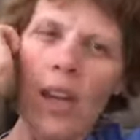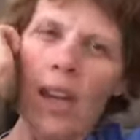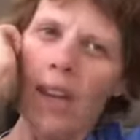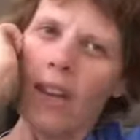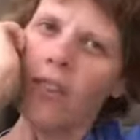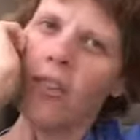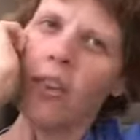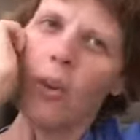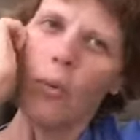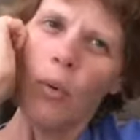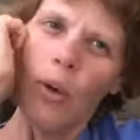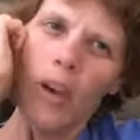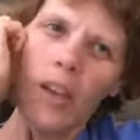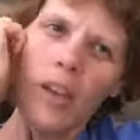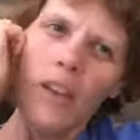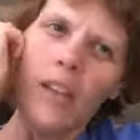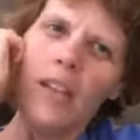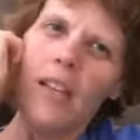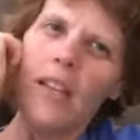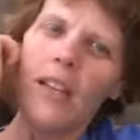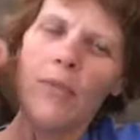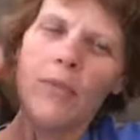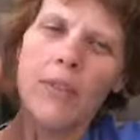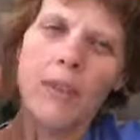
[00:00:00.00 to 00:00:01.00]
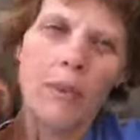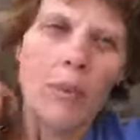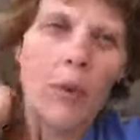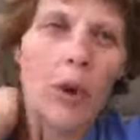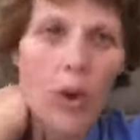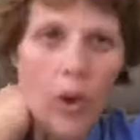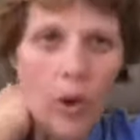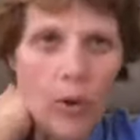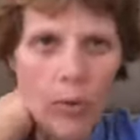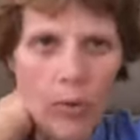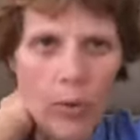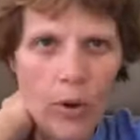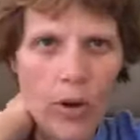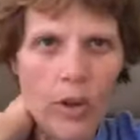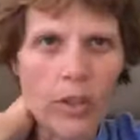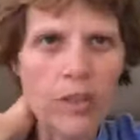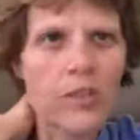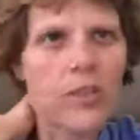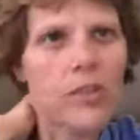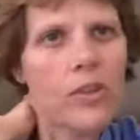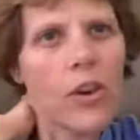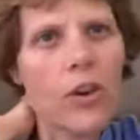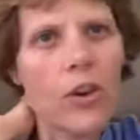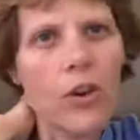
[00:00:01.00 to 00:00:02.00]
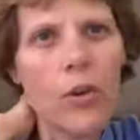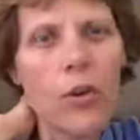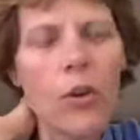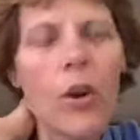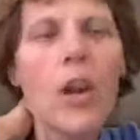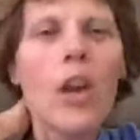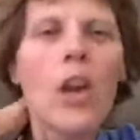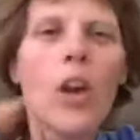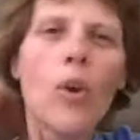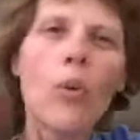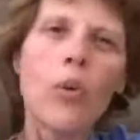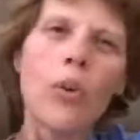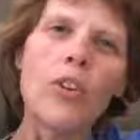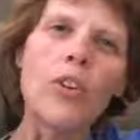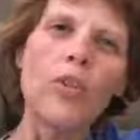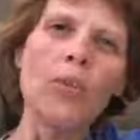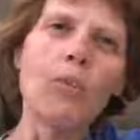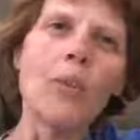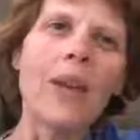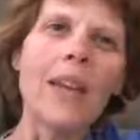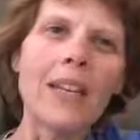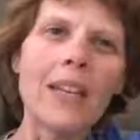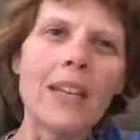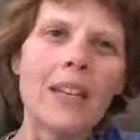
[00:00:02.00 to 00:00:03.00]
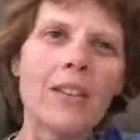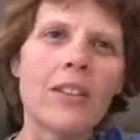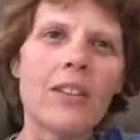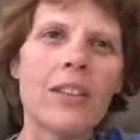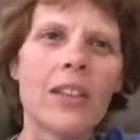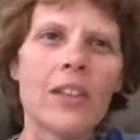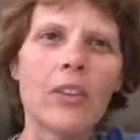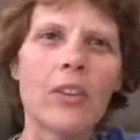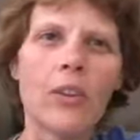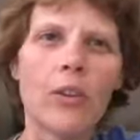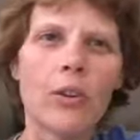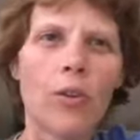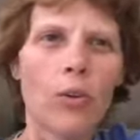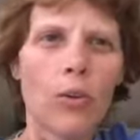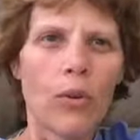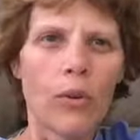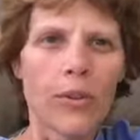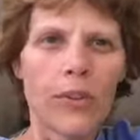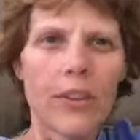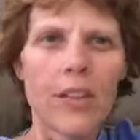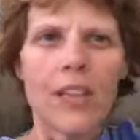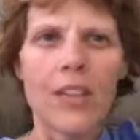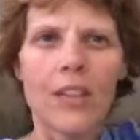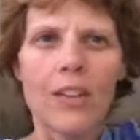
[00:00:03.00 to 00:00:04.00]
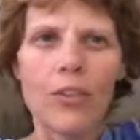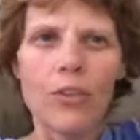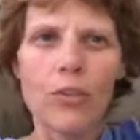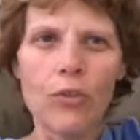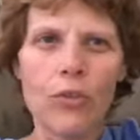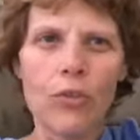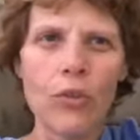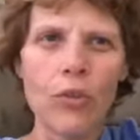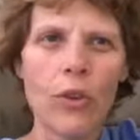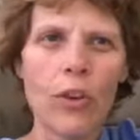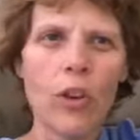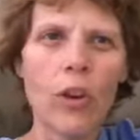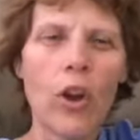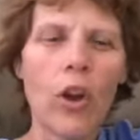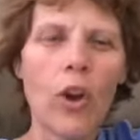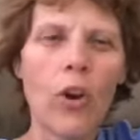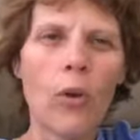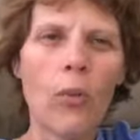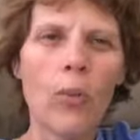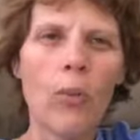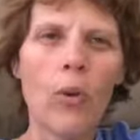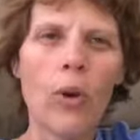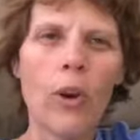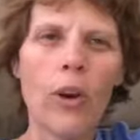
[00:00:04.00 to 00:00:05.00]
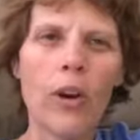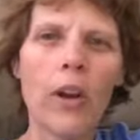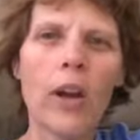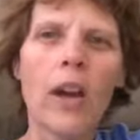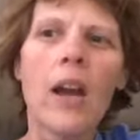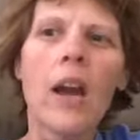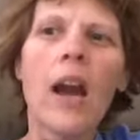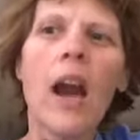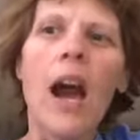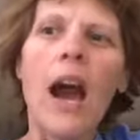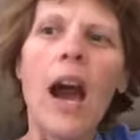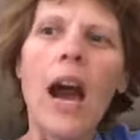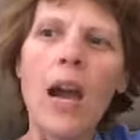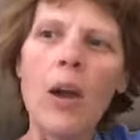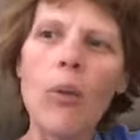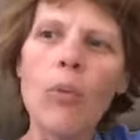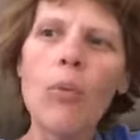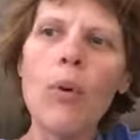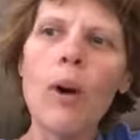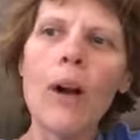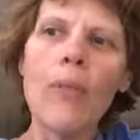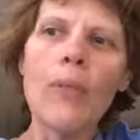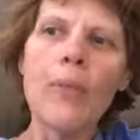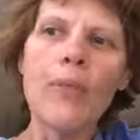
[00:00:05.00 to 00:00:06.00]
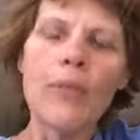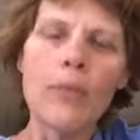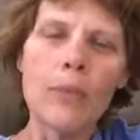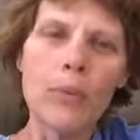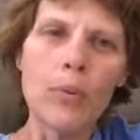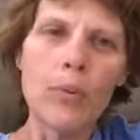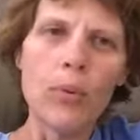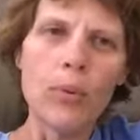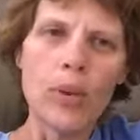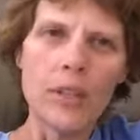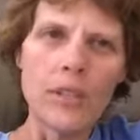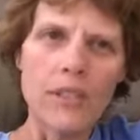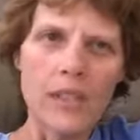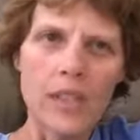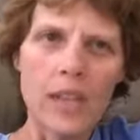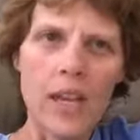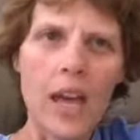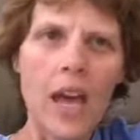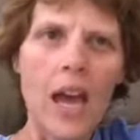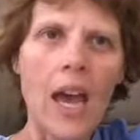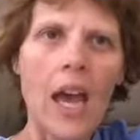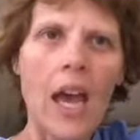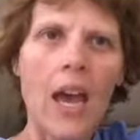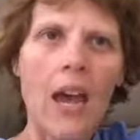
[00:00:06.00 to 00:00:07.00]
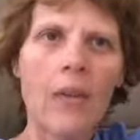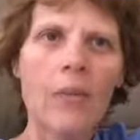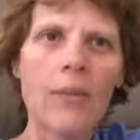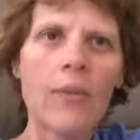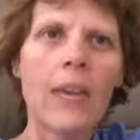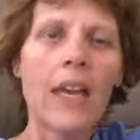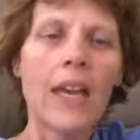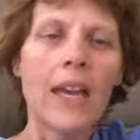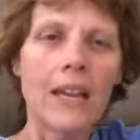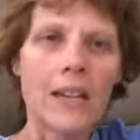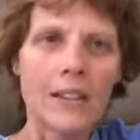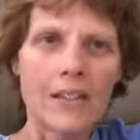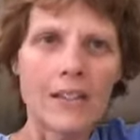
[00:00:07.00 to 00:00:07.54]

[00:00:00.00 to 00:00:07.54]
is I want you to give them homework. So when you're making dinner or the kids are doing homework, I want the boys to have an